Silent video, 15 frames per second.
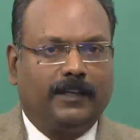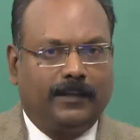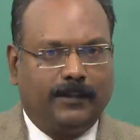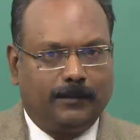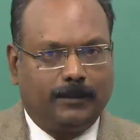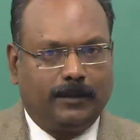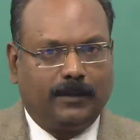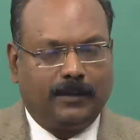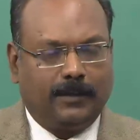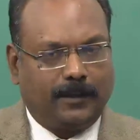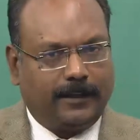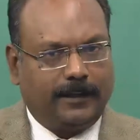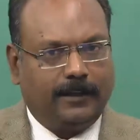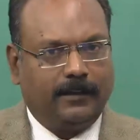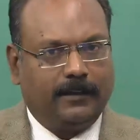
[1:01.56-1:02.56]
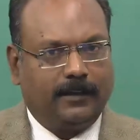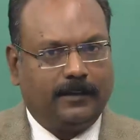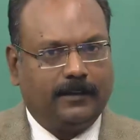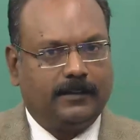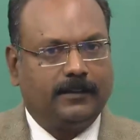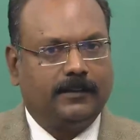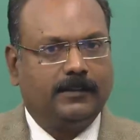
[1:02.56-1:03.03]
likable? Again, the
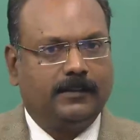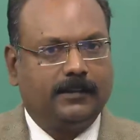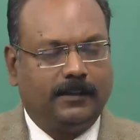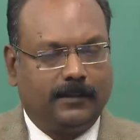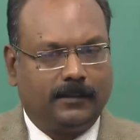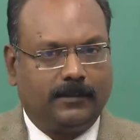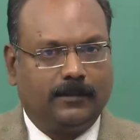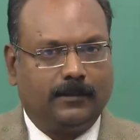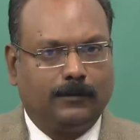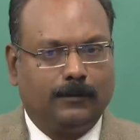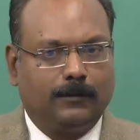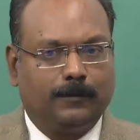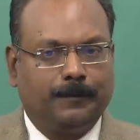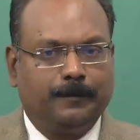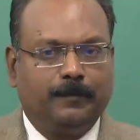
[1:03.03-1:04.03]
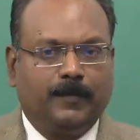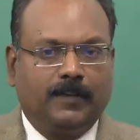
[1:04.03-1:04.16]
answer is yes and no.